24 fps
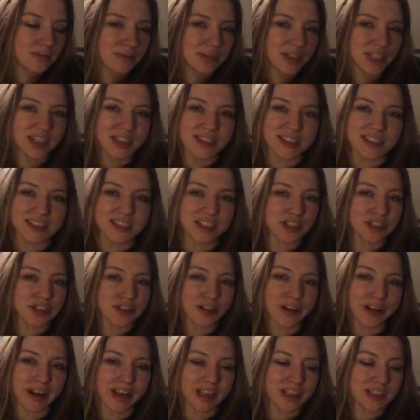because it
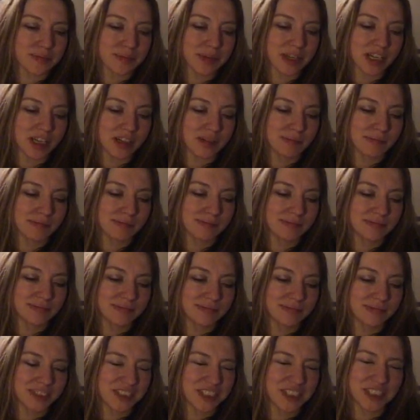just cracks me up.
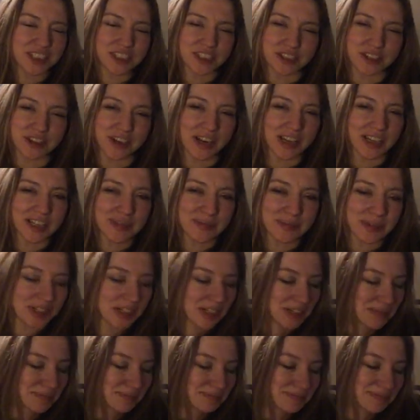It just cracks me
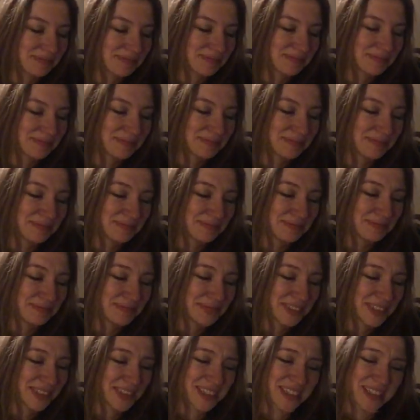up.
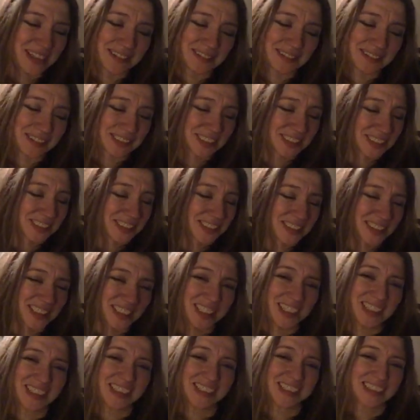The cover just
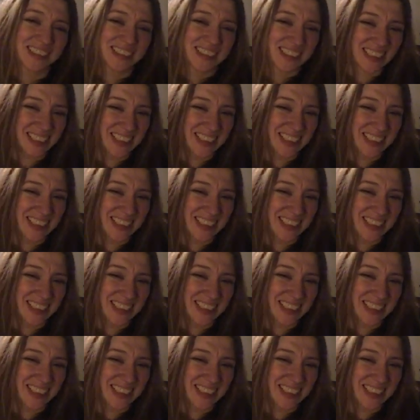like